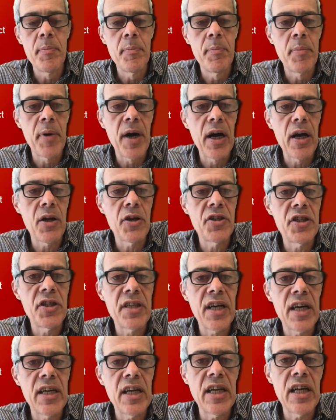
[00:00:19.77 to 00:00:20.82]
biologists
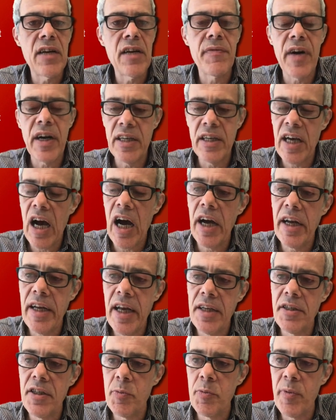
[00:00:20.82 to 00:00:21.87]
had identified
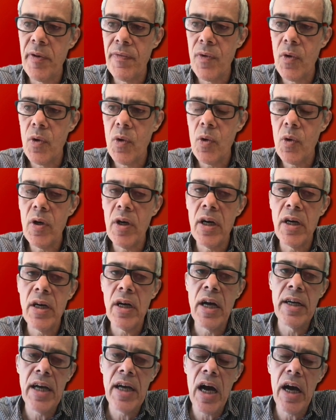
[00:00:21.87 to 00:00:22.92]
kinases before. A, a
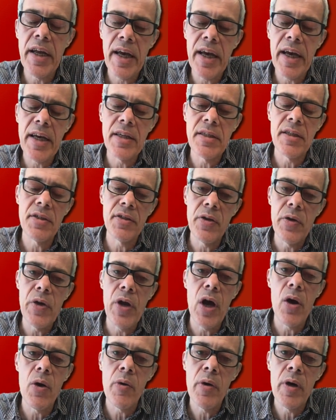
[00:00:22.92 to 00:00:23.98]
kinase, as you
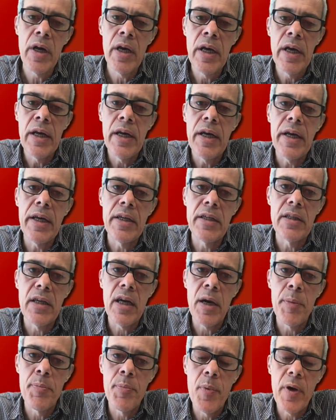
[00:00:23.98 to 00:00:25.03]
know, is, a,
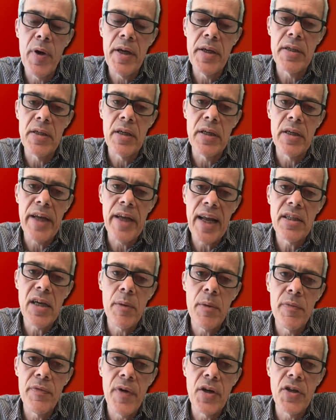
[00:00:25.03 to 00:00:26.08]
is an
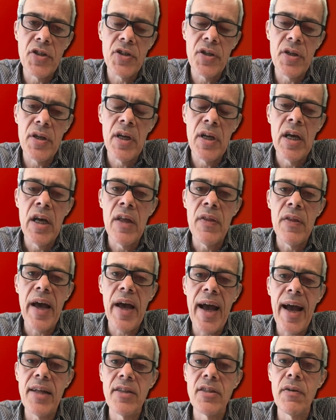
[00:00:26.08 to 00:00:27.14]
enzyme function that
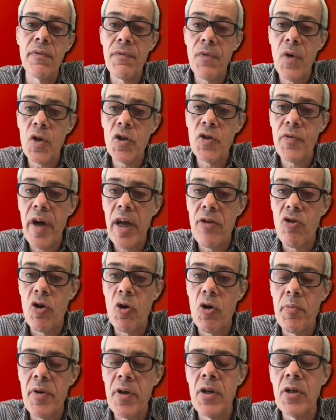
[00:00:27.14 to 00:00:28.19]
adds a phosphate
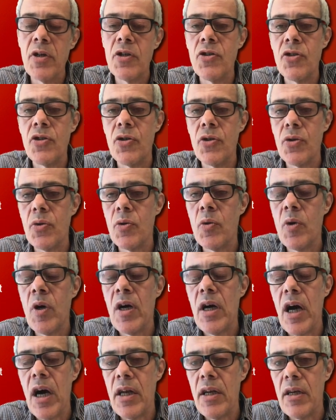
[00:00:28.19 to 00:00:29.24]
group to
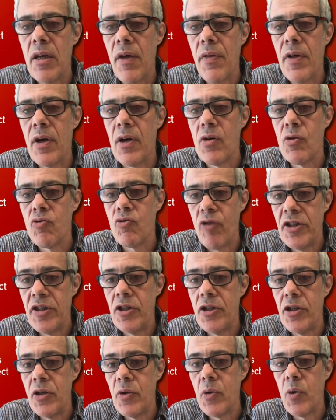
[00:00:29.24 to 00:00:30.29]
another
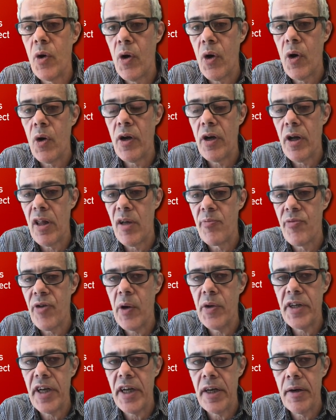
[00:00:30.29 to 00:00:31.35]
residue on another
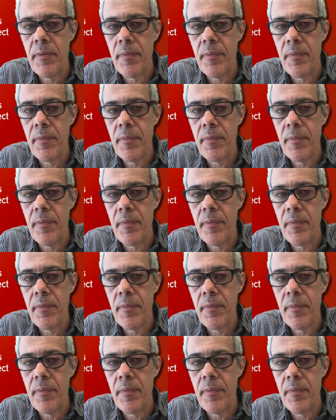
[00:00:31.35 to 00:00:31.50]
protein.